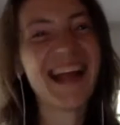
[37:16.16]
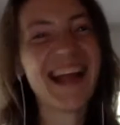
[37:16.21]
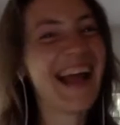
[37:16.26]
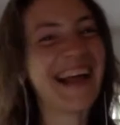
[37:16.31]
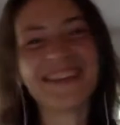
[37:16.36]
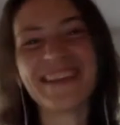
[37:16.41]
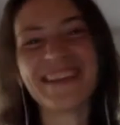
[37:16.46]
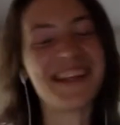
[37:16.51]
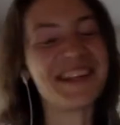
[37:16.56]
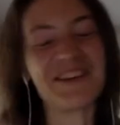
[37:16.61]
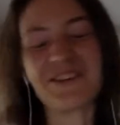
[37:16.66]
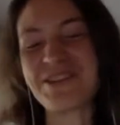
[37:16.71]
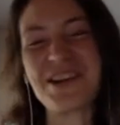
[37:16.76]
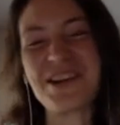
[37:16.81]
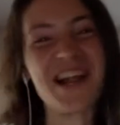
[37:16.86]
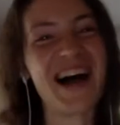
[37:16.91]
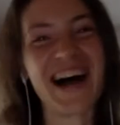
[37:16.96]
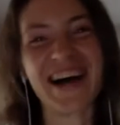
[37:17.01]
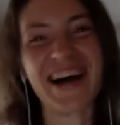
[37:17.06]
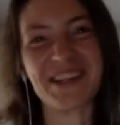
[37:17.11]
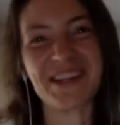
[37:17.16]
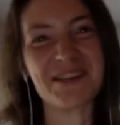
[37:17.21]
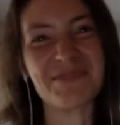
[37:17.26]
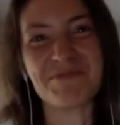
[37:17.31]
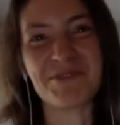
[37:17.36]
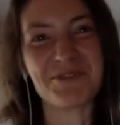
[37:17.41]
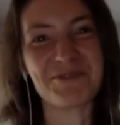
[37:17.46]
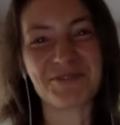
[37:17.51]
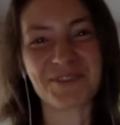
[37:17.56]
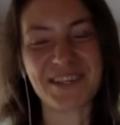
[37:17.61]
And then you're not in the
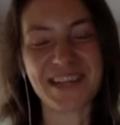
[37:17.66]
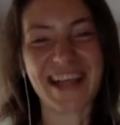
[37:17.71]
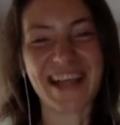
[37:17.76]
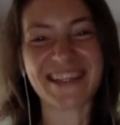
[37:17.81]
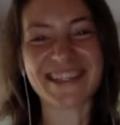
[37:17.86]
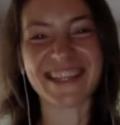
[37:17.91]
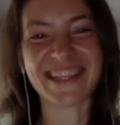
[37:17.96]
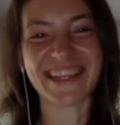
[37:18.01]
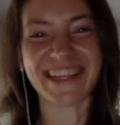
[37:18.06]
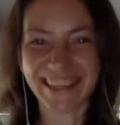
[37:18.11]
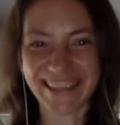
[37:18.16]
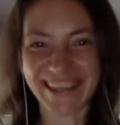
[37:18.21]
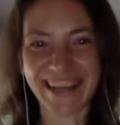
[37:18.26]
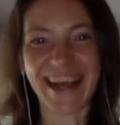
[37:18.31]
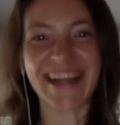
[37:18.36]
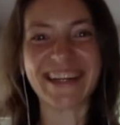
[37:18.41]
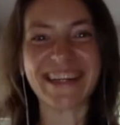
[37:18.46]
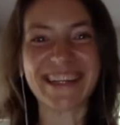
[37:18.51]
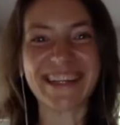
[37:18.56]
mood for dancing. Got it.